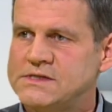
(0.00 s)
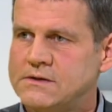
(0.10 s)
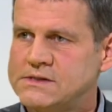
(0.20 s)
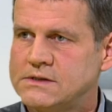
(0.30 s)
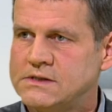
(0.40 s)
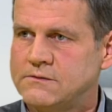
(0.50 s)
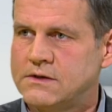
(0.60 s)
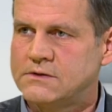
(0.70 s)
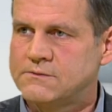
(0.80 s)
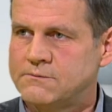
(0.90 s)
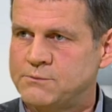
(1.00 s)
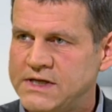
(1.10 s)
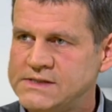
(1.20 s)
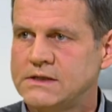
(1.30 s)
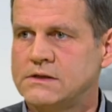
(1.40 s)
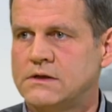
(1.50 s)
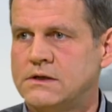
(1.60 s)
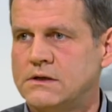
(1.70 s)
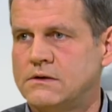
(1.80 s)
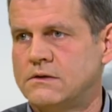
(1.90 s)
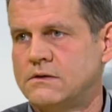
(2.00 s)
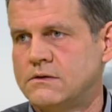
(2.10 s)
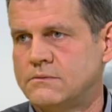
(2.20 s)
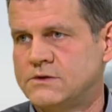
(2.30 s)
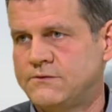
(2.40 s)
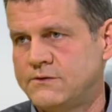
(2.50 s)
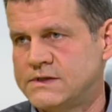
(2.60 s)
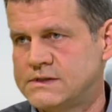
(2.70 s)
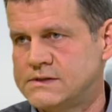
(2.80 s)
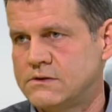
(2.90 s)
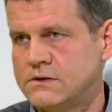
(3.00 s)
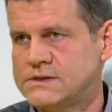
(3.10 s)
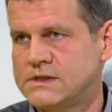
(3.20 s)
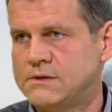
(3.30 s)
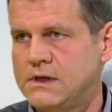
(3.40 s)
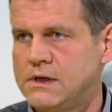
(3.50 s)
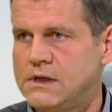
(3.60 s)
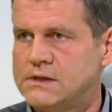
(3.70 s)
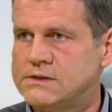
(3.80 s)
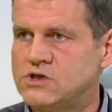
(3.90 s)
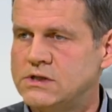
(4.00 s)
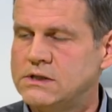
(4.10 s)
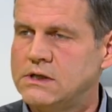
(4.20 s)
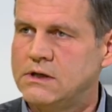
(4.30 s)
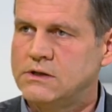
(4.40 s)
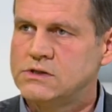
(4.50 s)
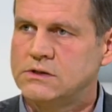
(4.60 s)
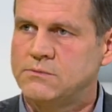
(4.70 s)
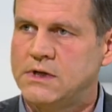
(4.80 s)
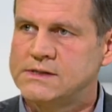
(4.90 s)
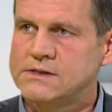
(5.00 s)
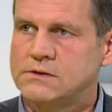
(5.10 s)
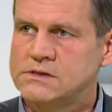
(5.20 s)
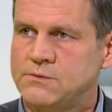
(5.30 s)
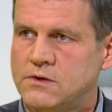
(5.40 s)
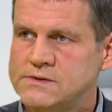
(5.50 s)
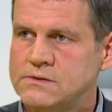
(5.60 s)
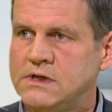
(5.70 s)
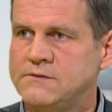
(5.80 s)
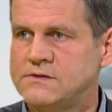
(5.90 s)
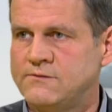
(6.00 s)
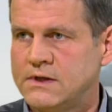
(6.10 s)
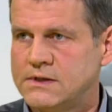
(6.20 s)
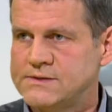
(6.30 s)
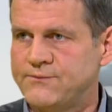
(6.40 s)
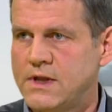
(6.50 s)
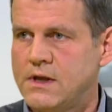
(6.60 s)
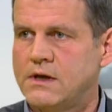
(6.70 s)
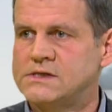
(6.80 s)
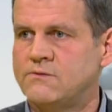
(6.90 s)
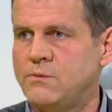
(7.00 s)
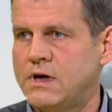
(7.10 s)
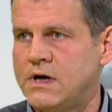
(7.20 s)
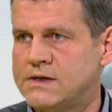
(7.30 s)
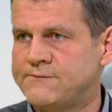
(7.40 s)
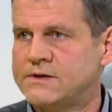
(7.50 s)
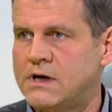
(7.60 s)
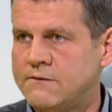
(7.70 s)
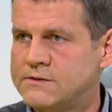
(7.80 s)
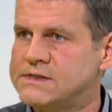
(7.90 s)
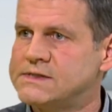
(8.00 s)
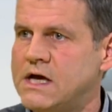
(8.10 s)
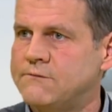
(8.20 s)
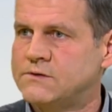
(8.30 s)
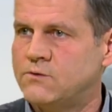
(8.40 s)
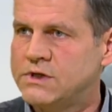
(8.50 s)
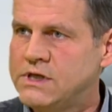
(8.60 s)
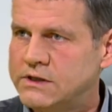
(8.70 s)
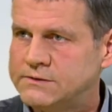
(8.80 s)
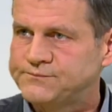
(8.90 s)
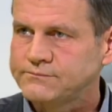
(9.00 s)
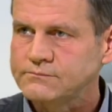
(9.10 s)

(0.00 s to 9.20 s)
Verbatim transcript: there is a, di a basic uh, um, difference in the concept that genetically engineered plants are not supposed to leave the fields, yeah. and they will be har harvested after one year.